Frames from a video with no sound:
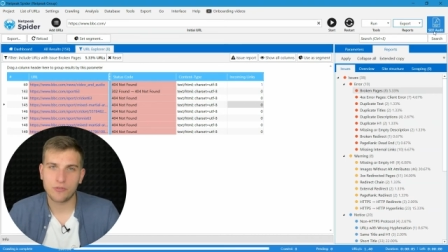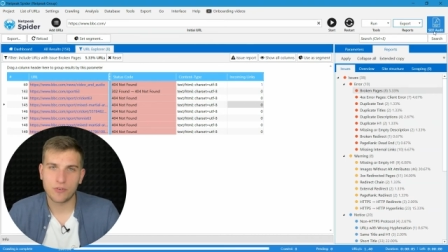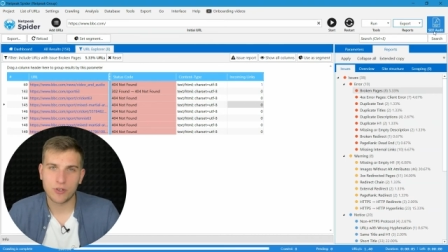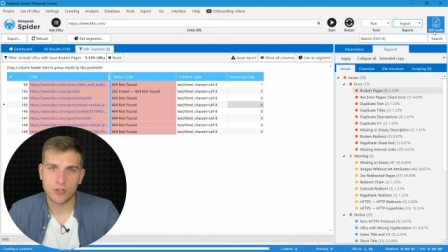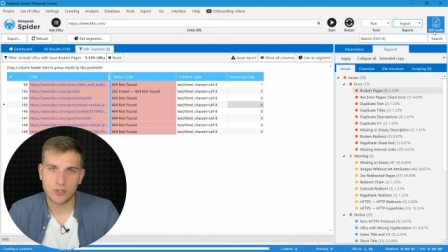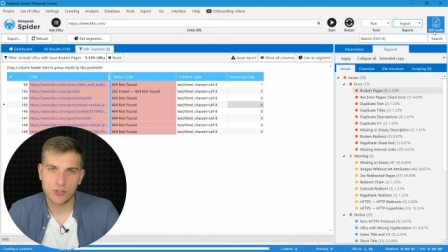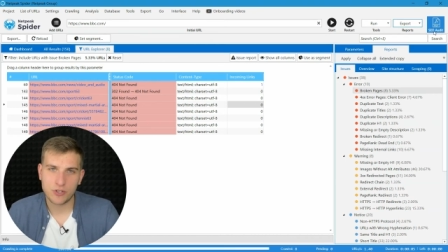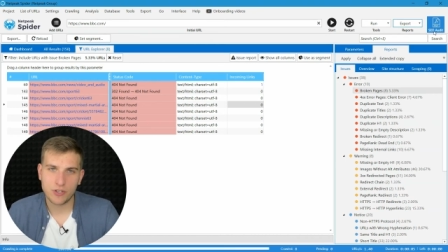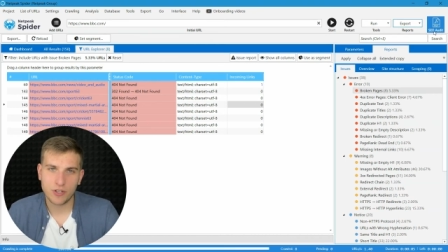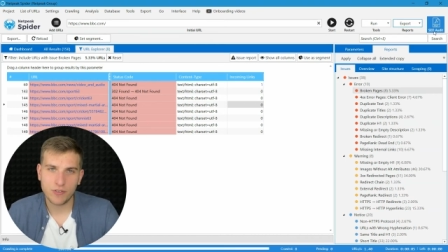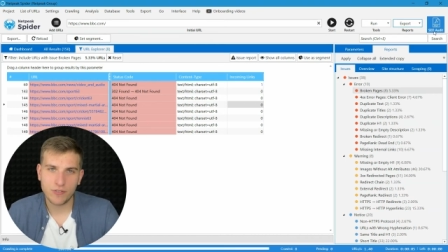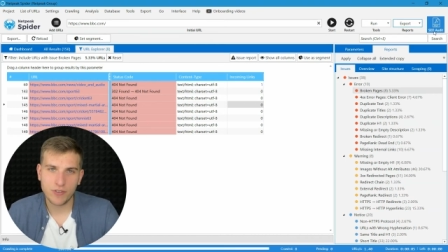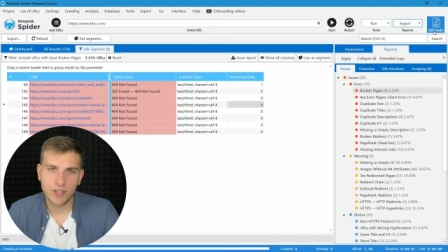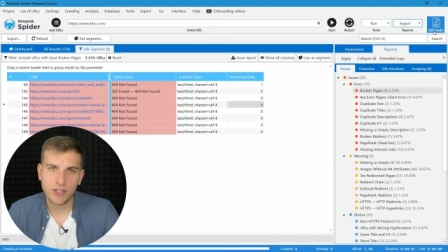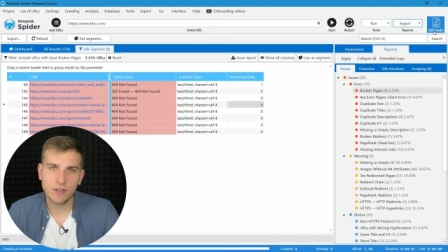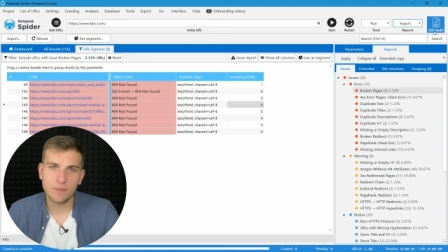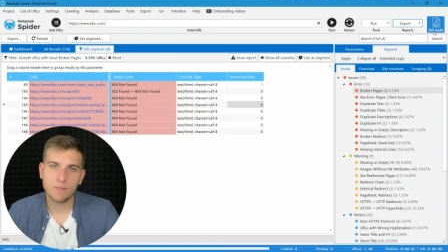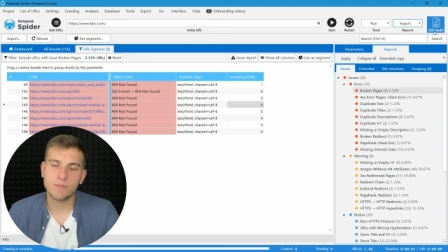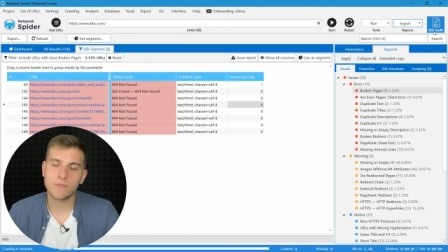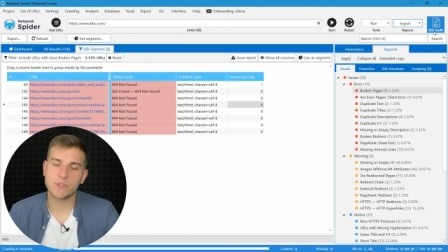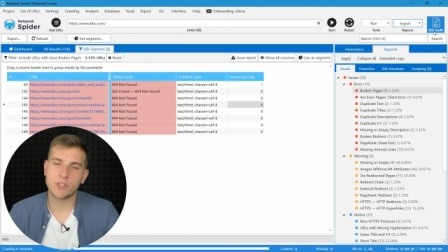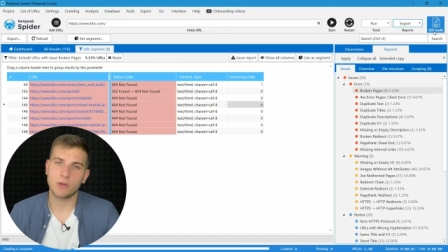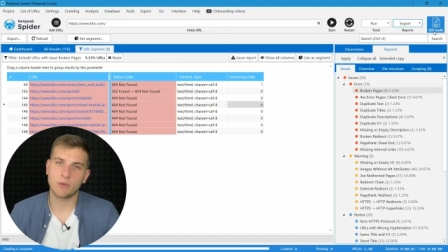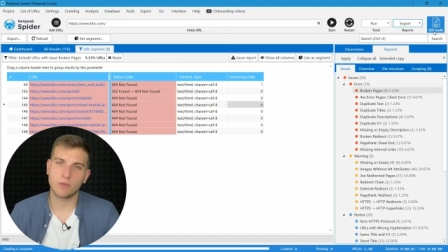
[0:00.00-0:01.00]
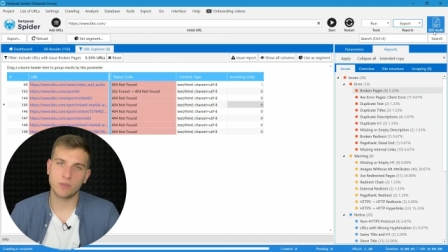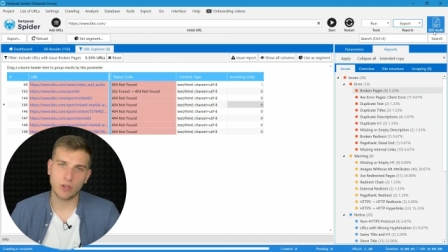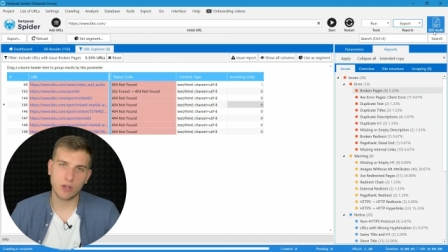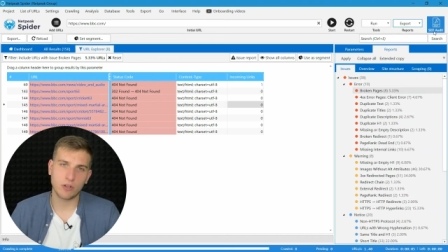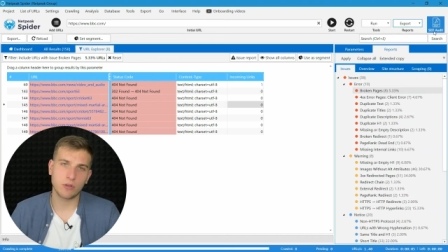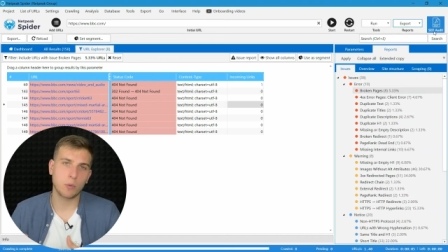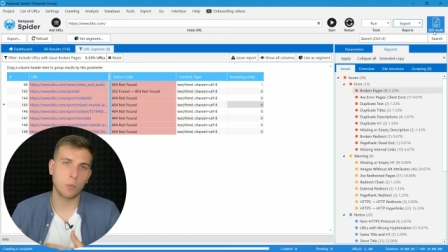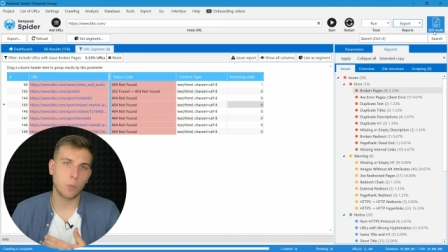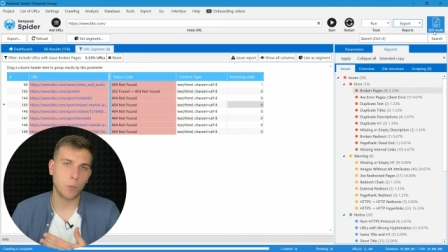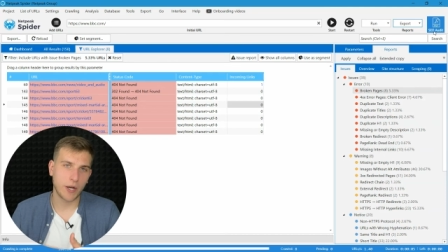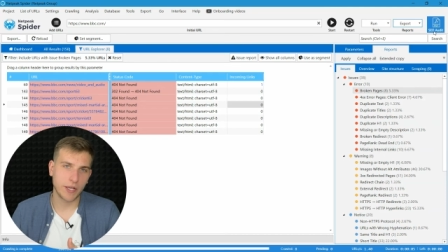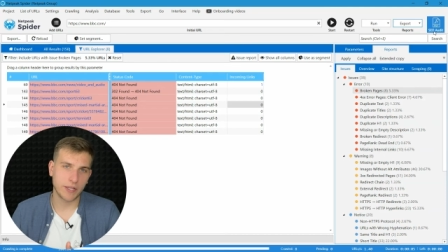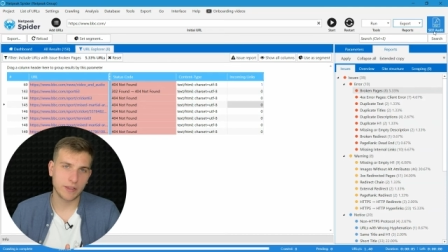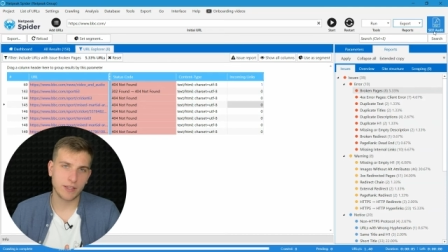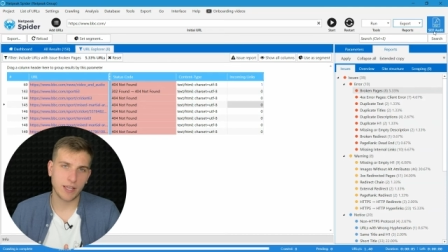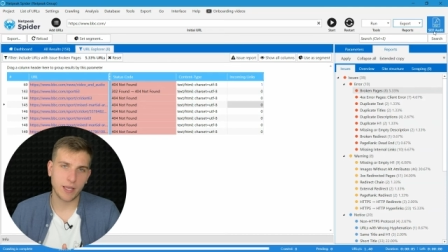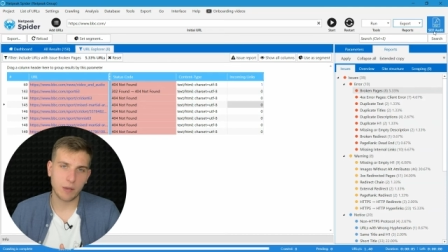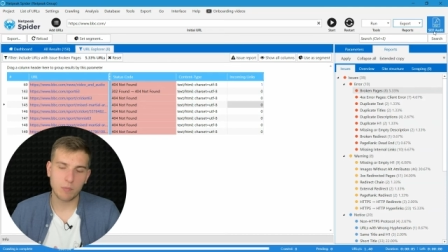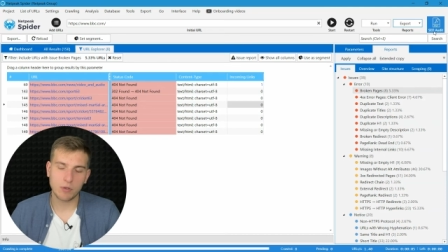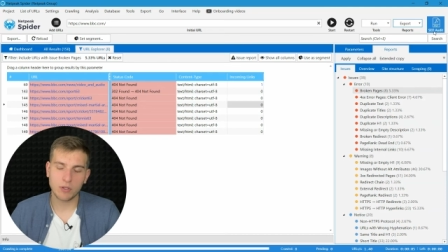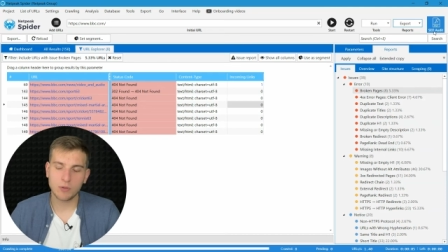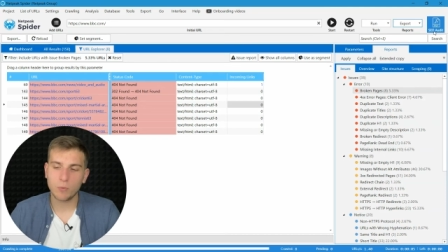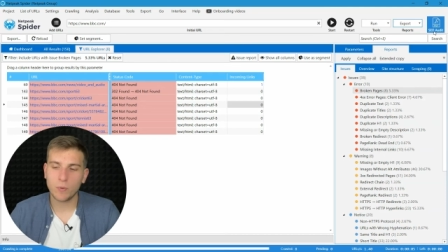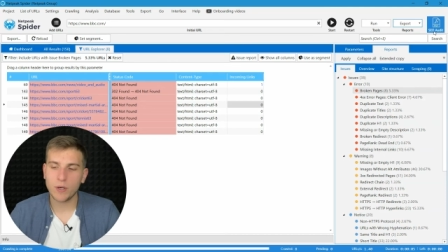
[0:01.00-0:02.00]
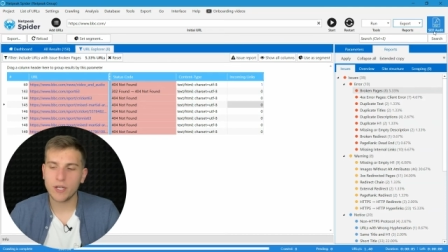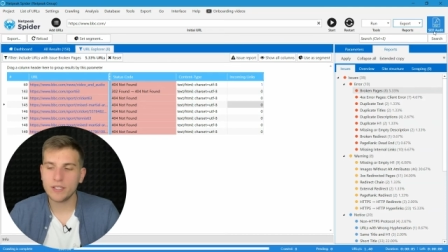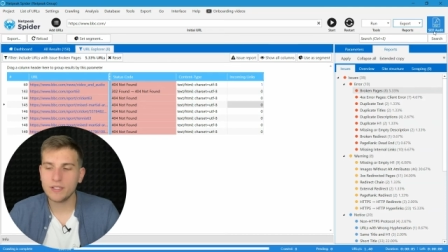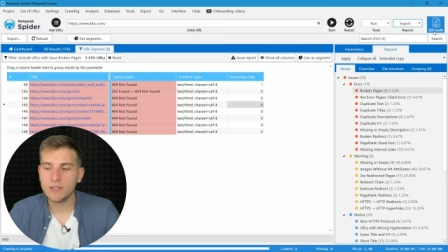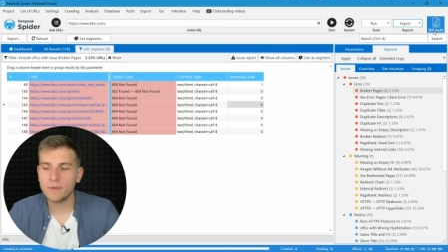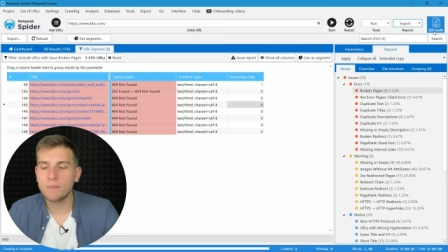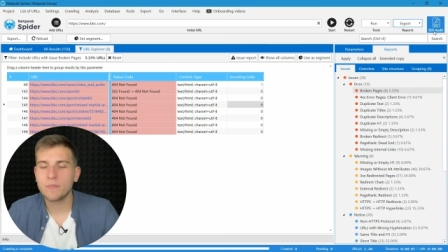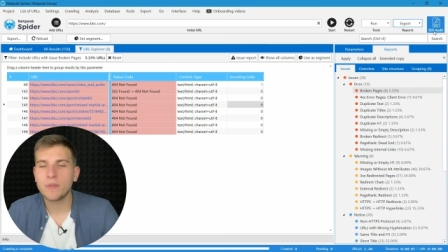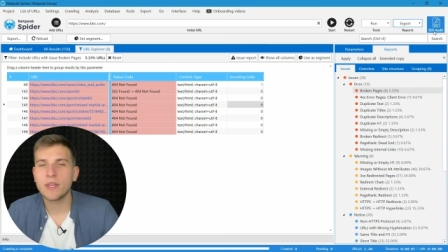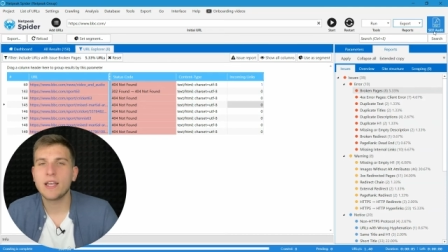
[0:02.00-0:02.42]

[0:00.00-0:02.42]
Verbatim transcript: version of it, so not white labeled one,